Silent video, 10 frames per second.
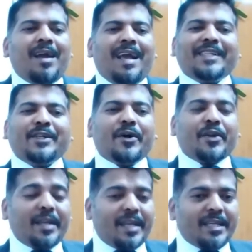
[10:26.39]
As an
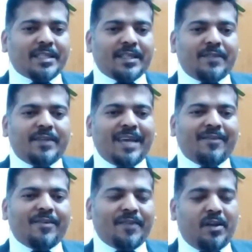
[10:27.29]
organization, we have
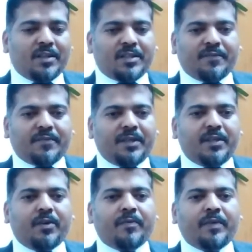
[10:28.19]
a
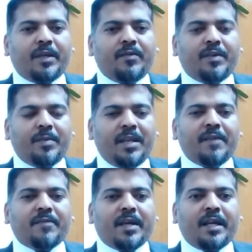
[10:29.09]
philosophy. We
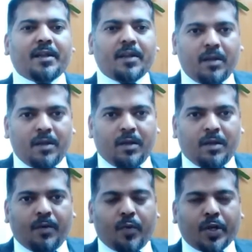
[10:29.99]
believe that
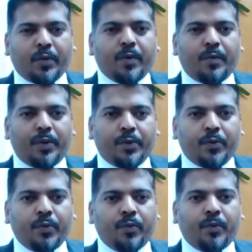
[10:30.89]
whatever we
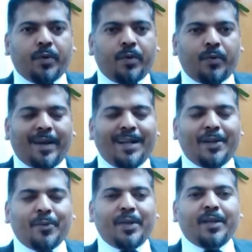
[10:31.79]
do, while
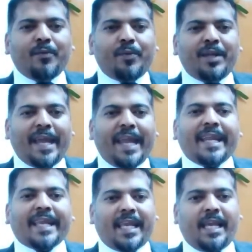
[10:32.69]
doing, we
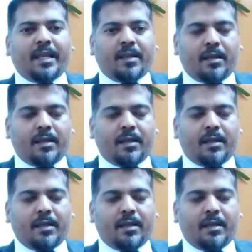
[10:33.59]
add care,